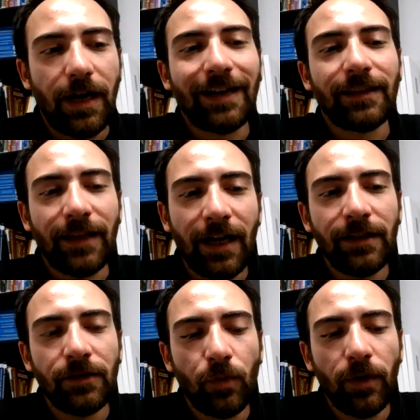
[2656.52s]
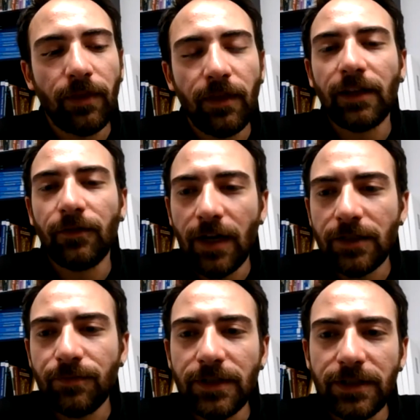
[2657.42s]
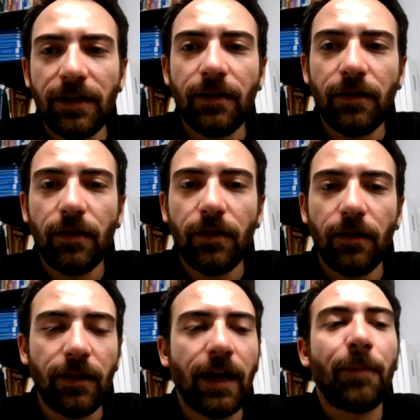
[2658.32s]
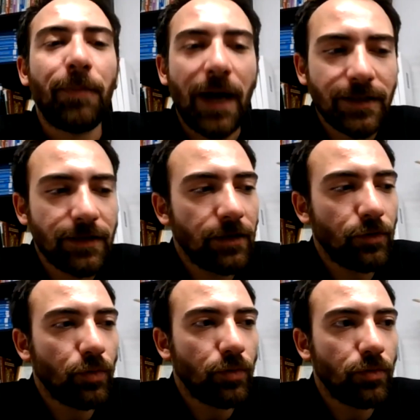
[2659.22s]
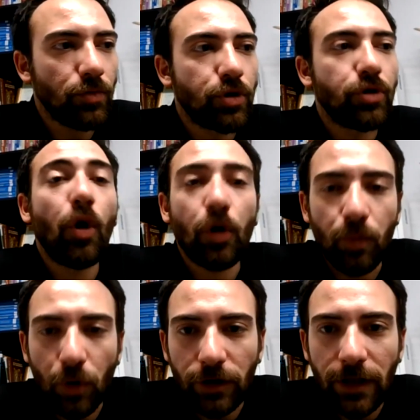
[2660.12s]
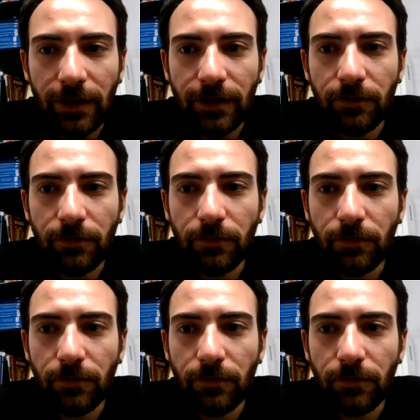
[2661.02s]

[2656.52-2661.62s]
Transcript: are tied with the advancements in the capacity to store more data.